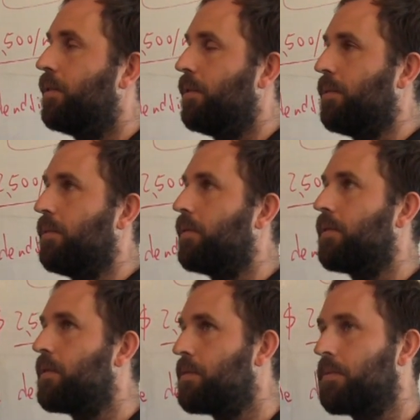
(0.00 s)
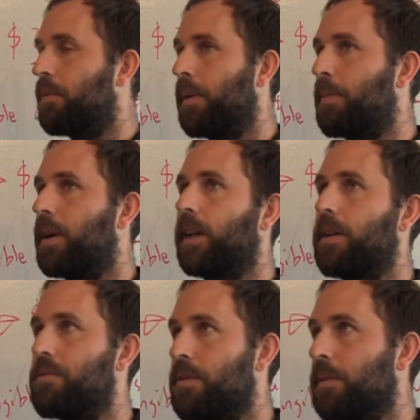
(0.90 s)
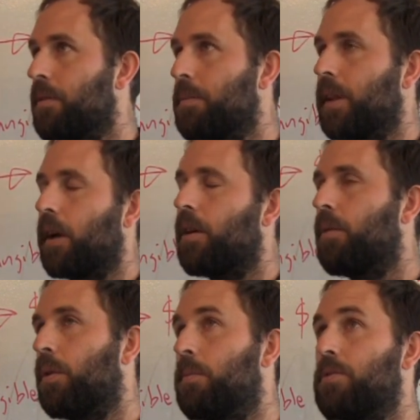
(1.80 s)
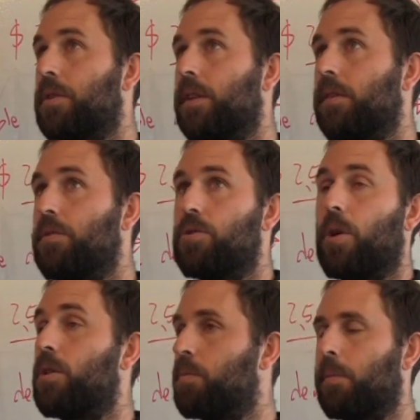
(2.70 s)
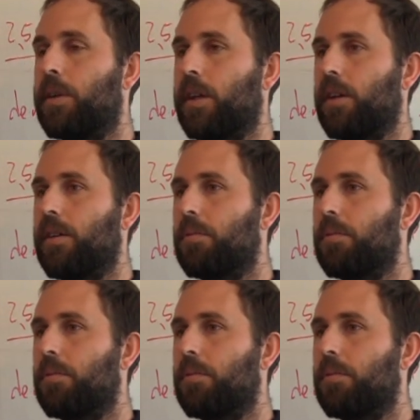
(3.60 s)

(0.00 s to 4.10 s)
they'll listen to one of my podcasts or something, and they'll be like, oh, well, I'm just going to charge more money.